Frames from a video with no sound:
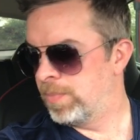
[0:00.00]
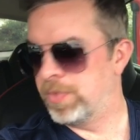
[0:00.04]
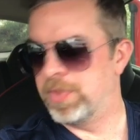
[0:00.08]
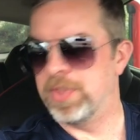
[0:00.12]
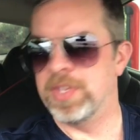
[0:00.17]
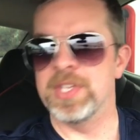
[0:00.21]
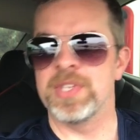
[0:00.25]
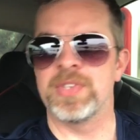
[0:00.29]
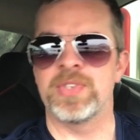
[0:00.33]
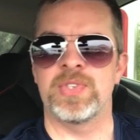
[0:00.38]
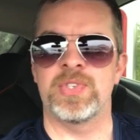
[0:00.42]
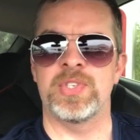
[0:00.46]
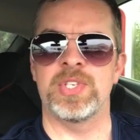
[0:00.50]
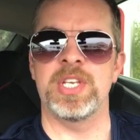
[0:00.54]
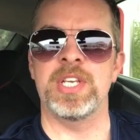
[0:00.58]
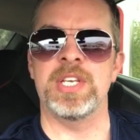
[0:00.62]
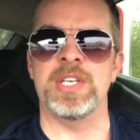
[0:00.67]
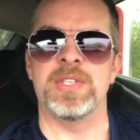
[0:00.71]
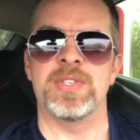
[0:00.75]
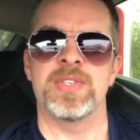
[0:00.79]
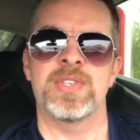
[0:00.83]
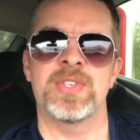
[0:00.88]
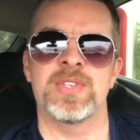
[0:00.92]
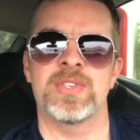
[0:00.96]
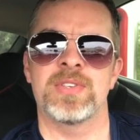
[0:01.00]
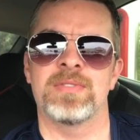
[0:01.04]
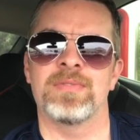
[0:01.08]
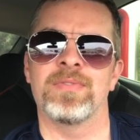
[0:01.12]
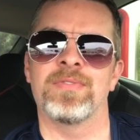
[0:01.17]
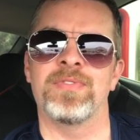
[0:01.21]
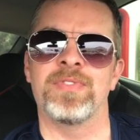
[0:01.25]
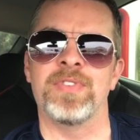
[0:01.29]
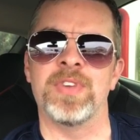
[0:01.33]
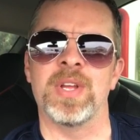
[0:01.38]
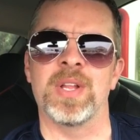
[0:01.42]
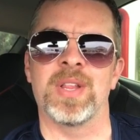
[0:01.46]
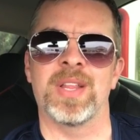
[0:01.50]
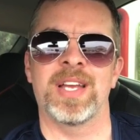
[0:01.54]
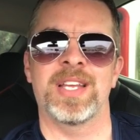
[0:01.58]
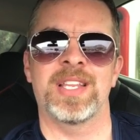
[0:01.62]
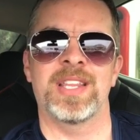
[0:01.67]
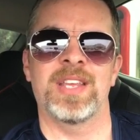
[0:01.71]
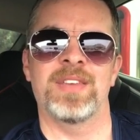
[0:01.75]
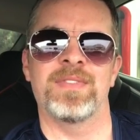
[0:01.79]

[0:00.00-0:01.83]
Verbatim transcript: the seats feel like